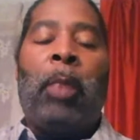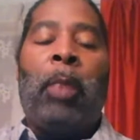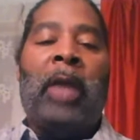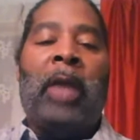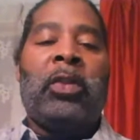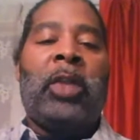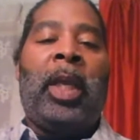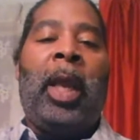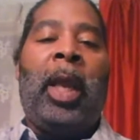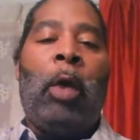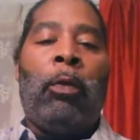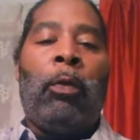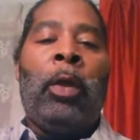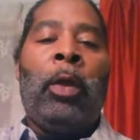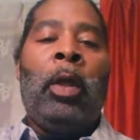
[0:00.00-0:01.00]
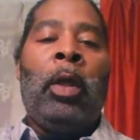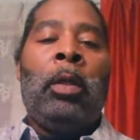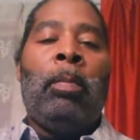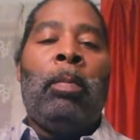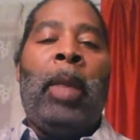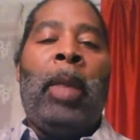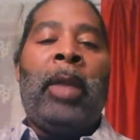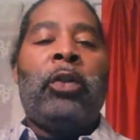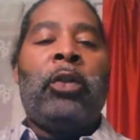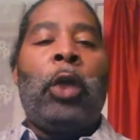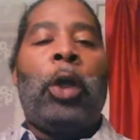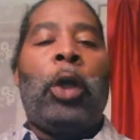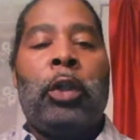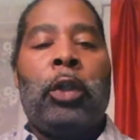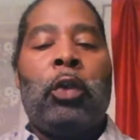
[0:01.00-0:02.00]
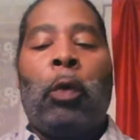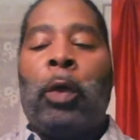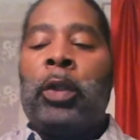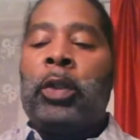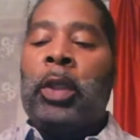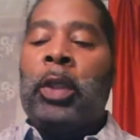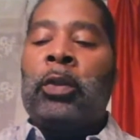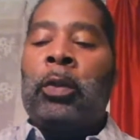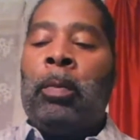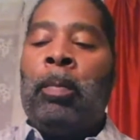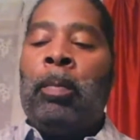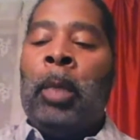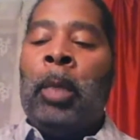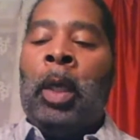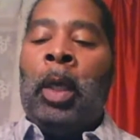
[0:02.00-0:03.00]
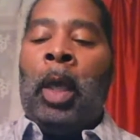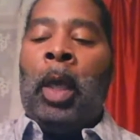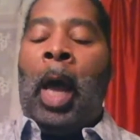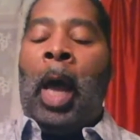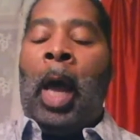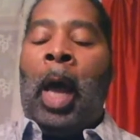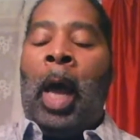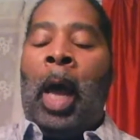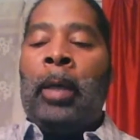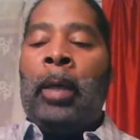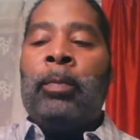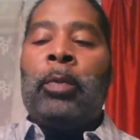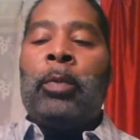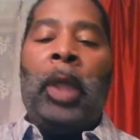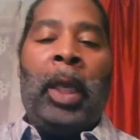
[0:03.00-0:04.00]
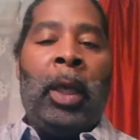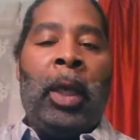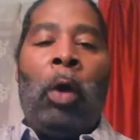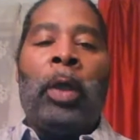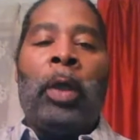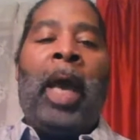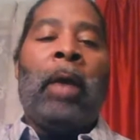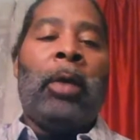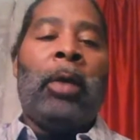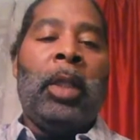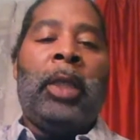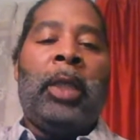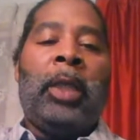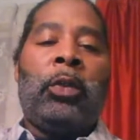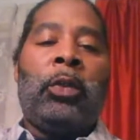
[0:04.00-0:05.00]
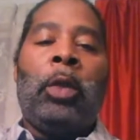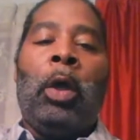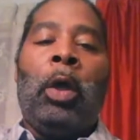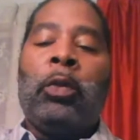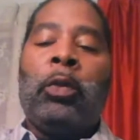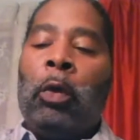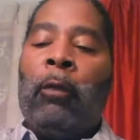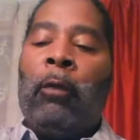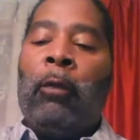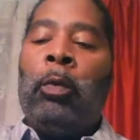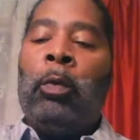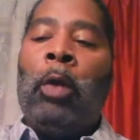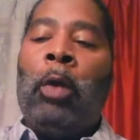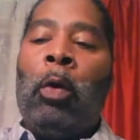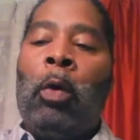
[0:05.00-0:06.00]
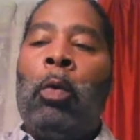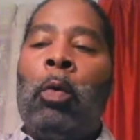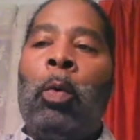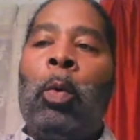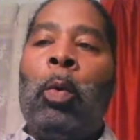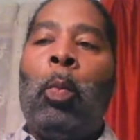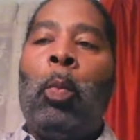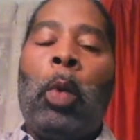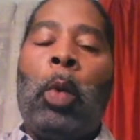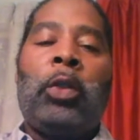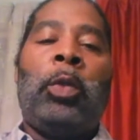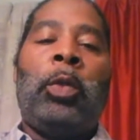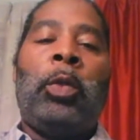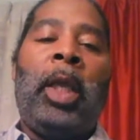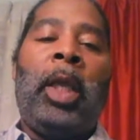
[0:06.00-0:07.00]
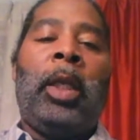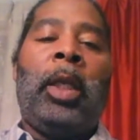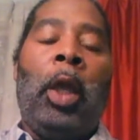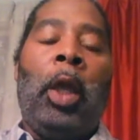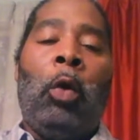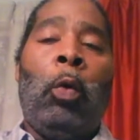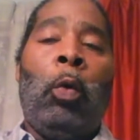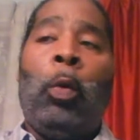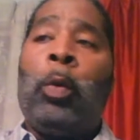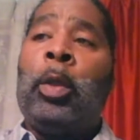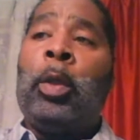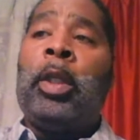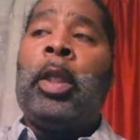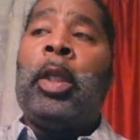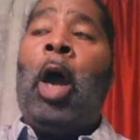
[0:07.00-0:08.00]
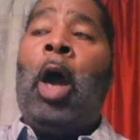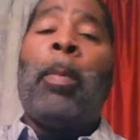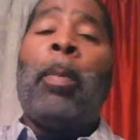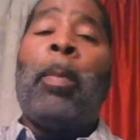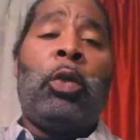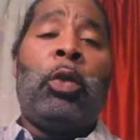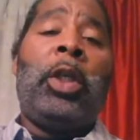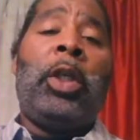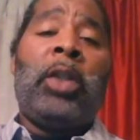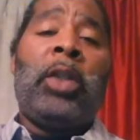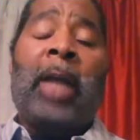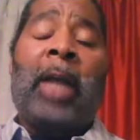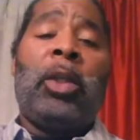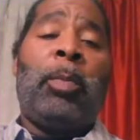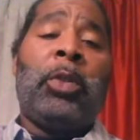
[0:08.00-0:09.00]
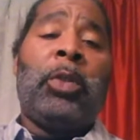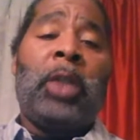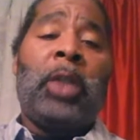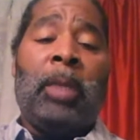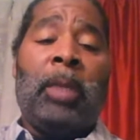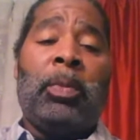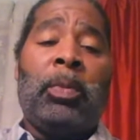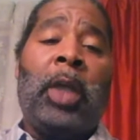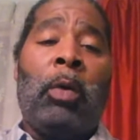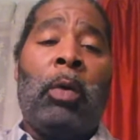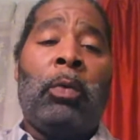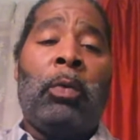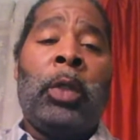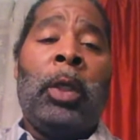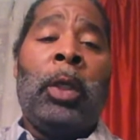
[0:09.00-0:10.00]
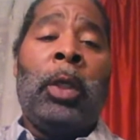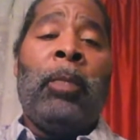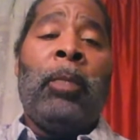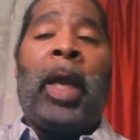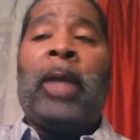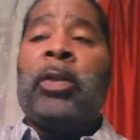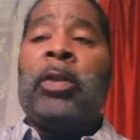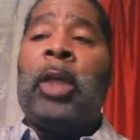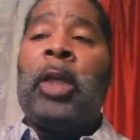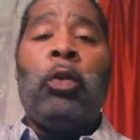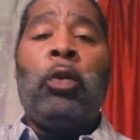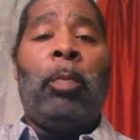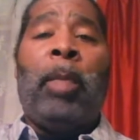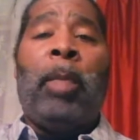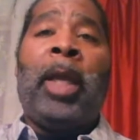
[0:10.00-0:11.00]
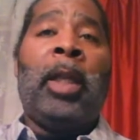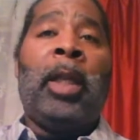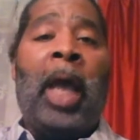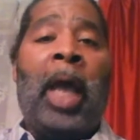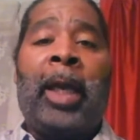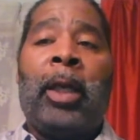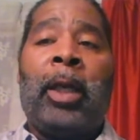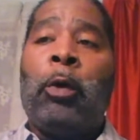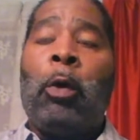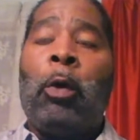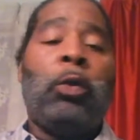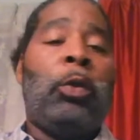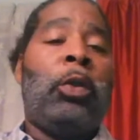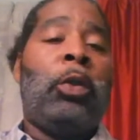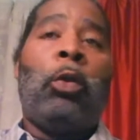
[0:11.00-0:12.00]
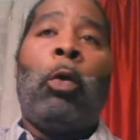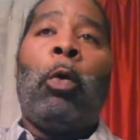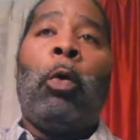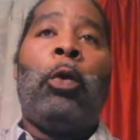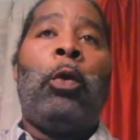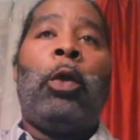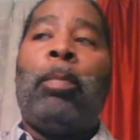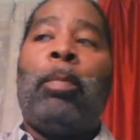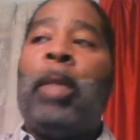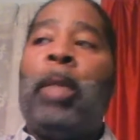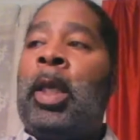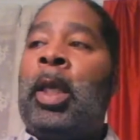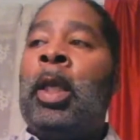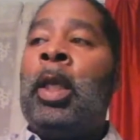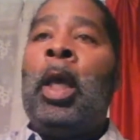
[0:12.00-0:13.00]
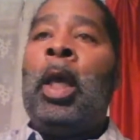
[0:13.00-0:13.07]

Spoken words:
prostate health, men's circulatory system, and on down the list, So if you know what you need to know, the opportunities actually present themselves. Like I said, you could be in the line at the grocery store. You could be,